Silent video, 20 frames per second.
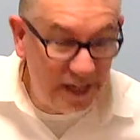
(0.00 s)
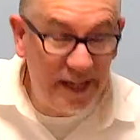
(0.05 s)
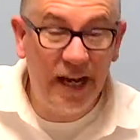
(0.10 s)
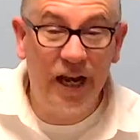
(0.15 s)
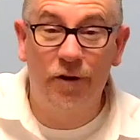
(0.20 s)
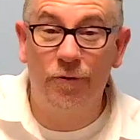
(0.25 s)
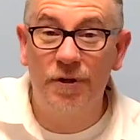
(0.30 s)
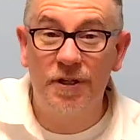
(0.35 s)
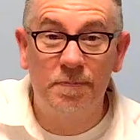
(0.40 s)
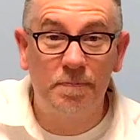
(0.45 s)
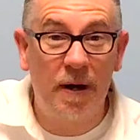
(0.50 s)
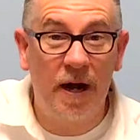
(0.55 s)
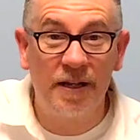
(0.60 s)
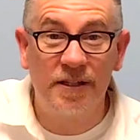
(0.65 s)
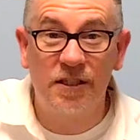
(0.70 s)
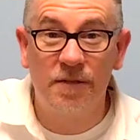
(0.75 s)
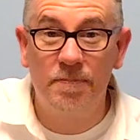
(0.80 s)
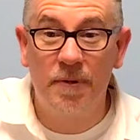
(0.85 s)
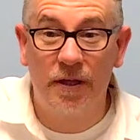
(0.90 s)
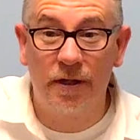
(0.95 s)

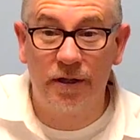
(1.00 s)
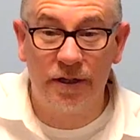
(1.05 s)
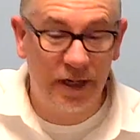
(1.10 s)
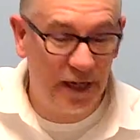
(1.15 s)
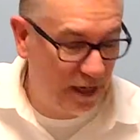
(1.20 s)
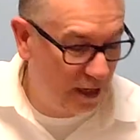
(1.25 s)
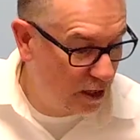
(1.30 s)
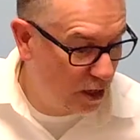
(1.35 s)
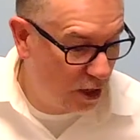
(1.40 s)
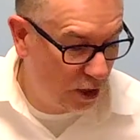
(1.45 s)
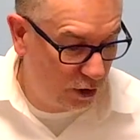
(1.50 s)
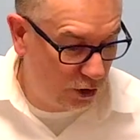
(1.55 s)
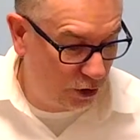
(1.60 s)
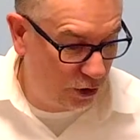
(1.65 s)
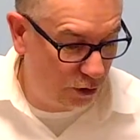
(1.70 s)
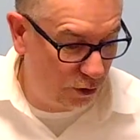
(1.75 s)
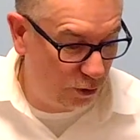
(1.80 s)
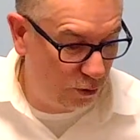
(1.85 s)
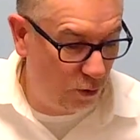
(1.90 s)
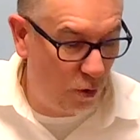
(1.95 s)
irresponsibility,
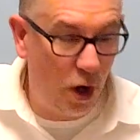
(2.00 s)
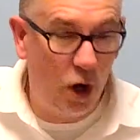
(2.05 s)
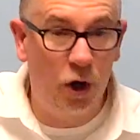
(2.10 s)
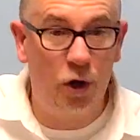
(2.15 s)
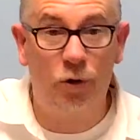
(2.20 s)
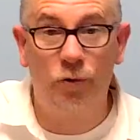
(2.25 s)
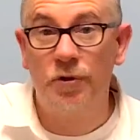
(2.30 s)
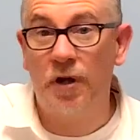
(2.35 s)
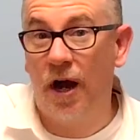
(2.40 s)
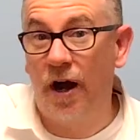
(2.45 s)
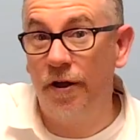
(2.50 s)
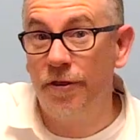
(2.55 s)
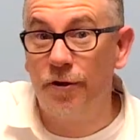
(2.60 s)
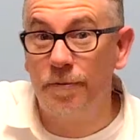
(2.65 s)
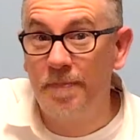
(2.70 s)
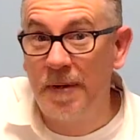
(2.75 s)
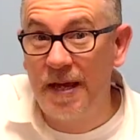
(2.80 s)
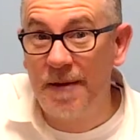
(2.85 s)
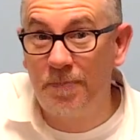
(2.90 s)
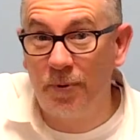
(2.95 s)
you own other
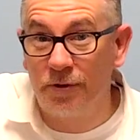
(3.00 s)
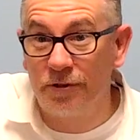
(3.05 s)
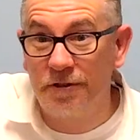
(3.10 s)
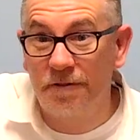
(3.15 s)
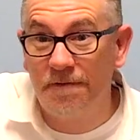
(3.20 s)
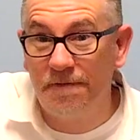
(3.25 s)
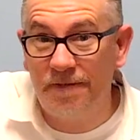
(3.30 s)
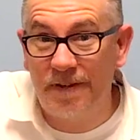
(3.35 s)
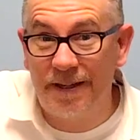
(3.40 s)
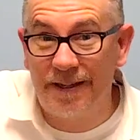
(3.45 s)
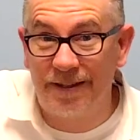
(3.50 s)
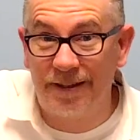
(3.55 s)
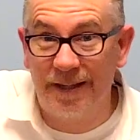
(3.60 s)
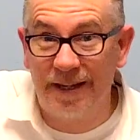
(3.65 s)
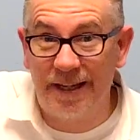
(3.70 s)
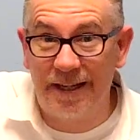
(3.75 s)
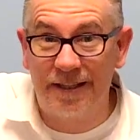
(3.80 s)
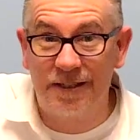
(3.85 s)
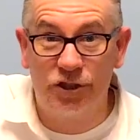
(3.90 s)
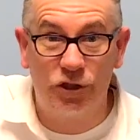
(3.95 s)
people's
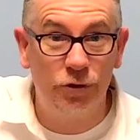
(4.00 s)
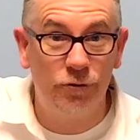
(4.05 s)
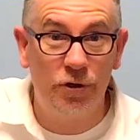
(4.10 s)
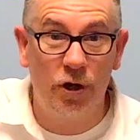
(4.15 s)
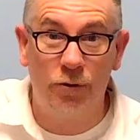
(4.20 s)
feelings, you